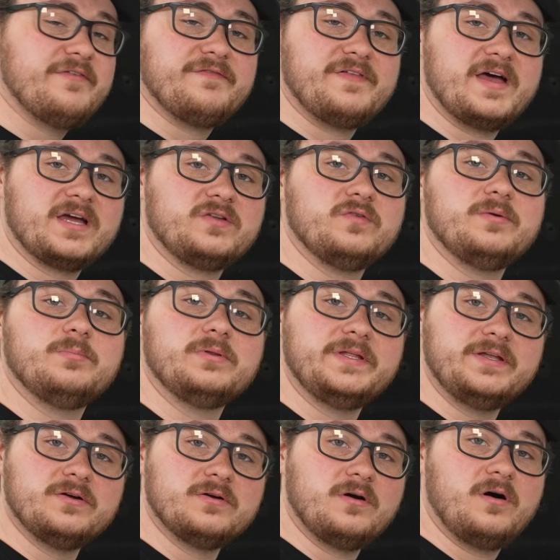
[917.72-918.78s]
a factory
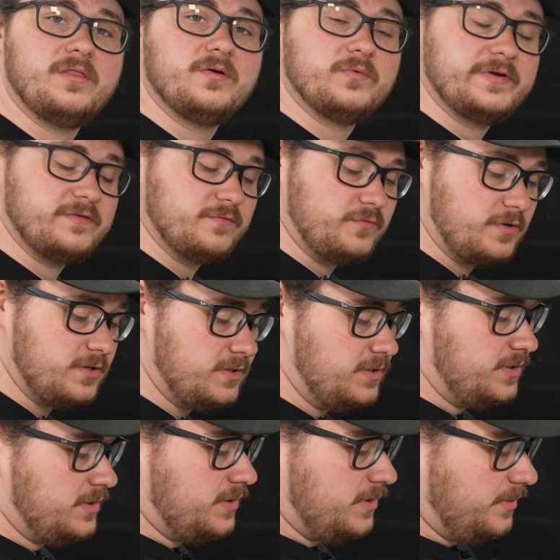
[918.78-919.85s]
bleeder on the reservoir,
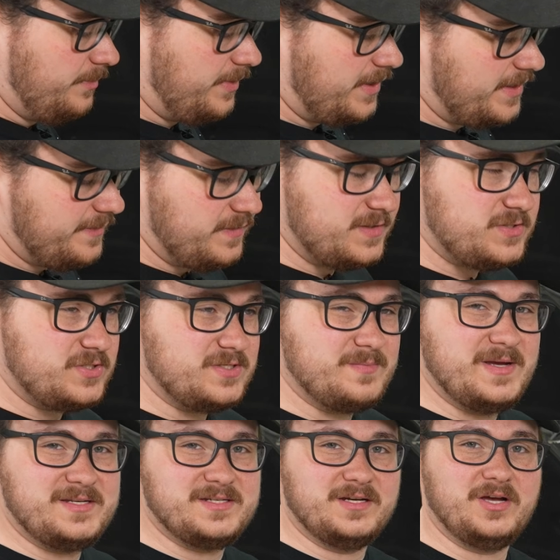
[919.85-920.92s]
but this just
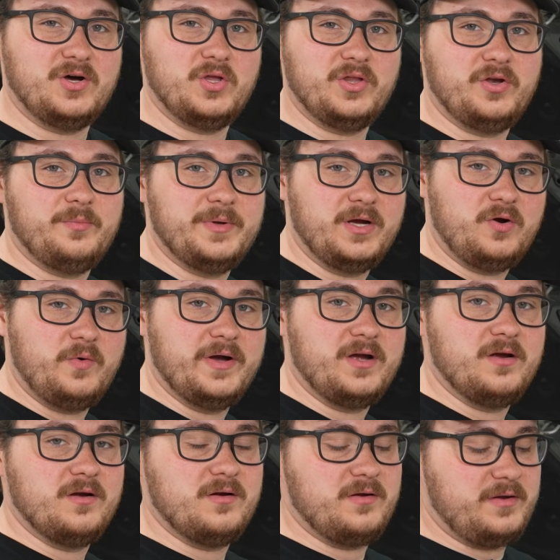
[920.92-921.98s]
makes it go a little bit
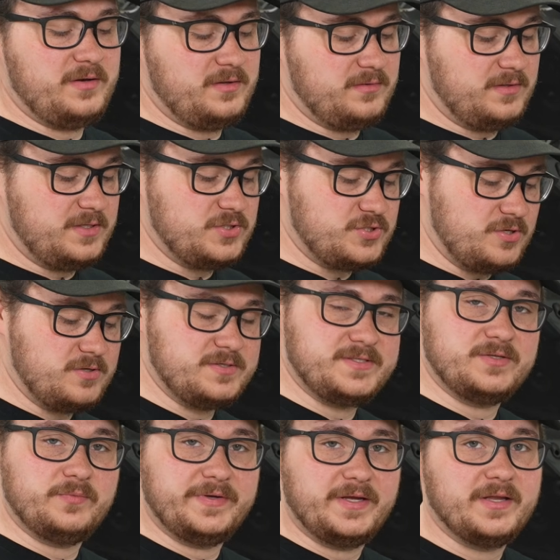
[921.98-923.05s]
quicker and it ensures
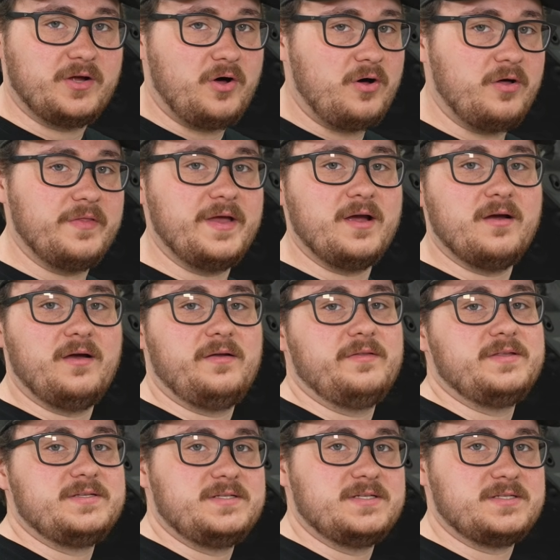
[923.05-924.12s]
that we get all the air out of
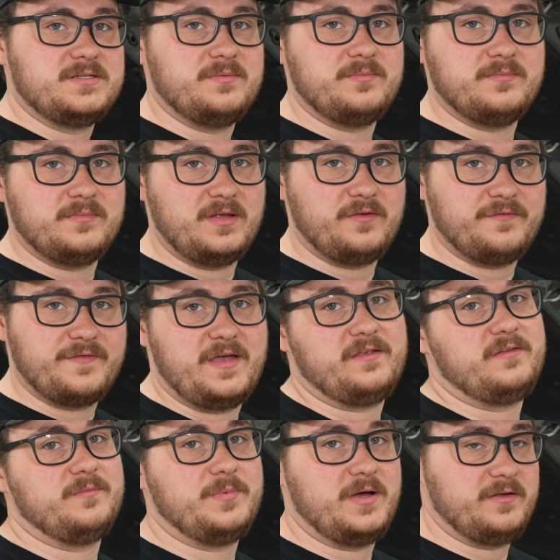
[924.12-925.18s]
the system as
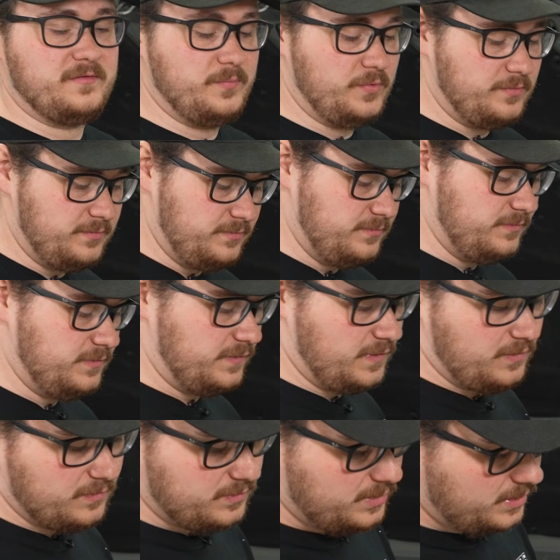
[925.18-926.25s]
fast as possible.
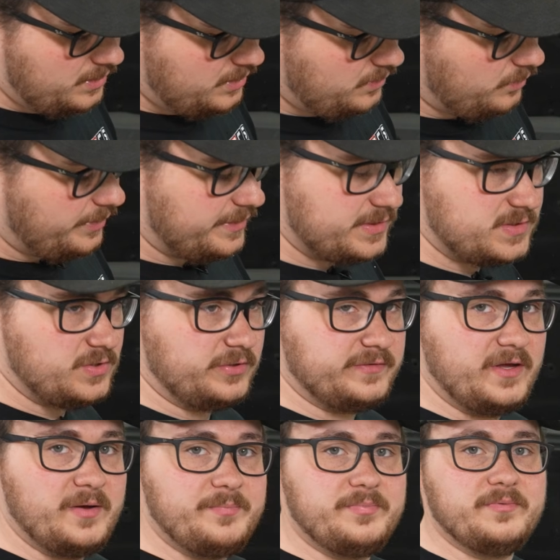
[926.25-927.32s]
So we'll get this hooked
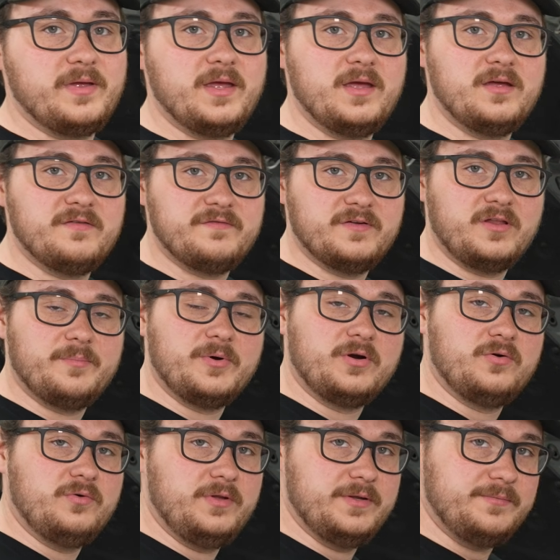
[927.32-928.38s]
up and fill up our
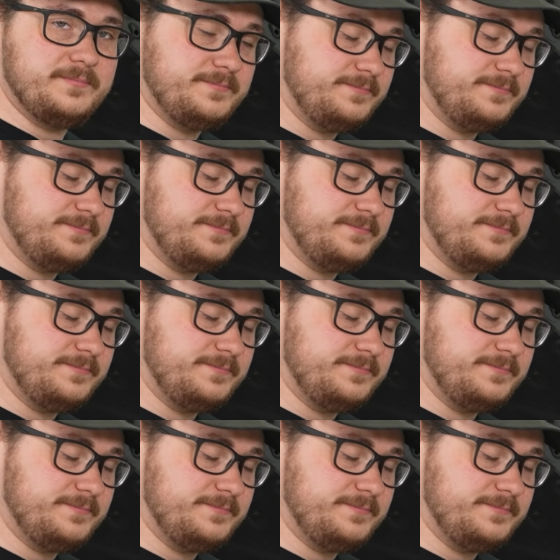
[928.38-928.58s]
coolant.